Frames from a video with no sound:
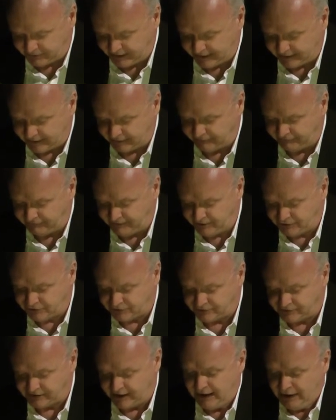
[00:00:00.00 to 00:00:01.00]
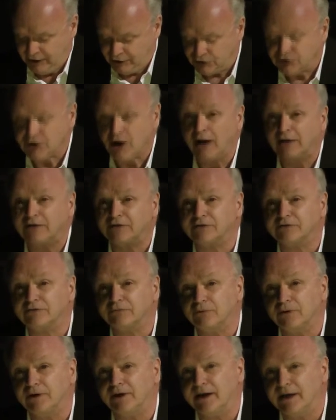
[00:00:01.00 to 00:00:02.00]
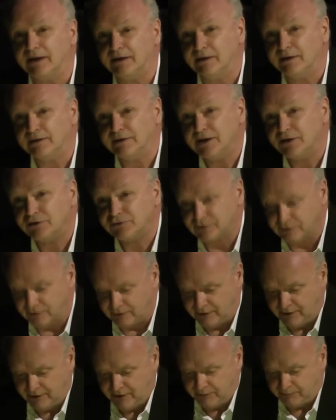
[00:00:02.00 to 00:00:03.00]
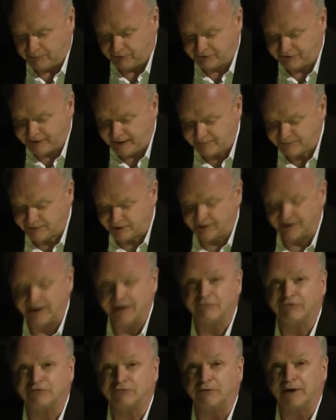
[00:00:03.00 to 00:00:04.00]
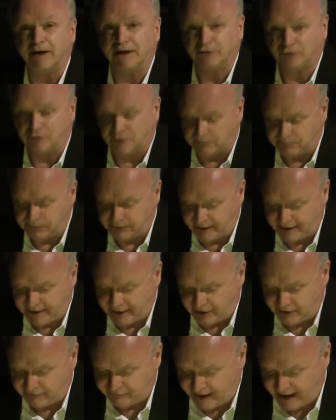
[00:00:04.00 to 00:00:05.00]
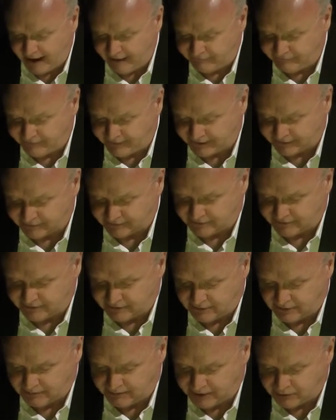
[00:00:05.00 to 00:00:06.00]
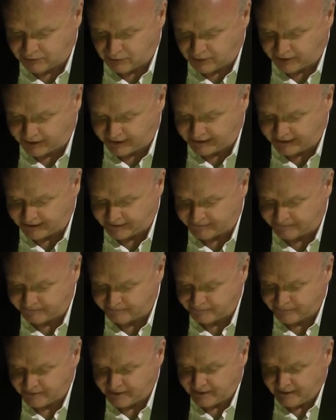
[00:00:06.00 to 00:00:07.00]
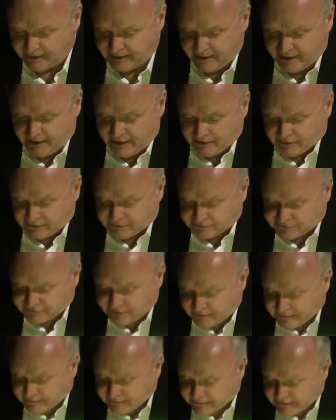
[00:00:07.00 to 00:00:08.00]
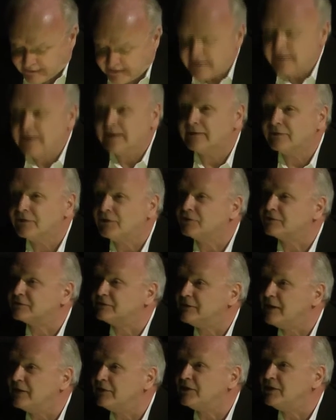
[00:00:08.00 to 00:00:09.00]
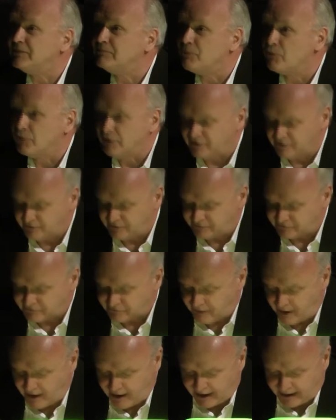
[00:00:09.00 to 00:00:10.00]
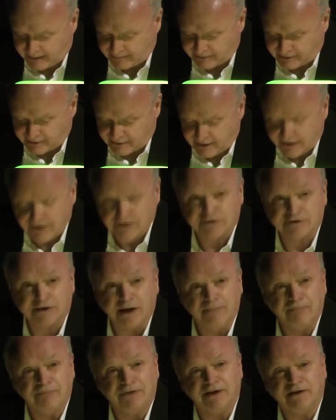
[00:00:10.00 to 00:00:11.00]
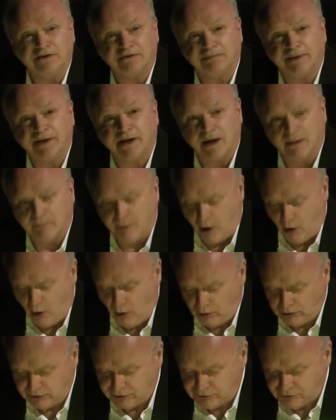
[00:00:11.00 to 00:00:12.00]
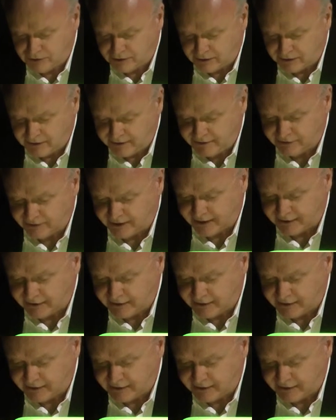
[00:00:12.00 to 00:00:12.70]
selected features, shots where an initial perception gives way to a play of affect. Let me quote again. Suddenly, there's nothing more to describe. Some things become all too clear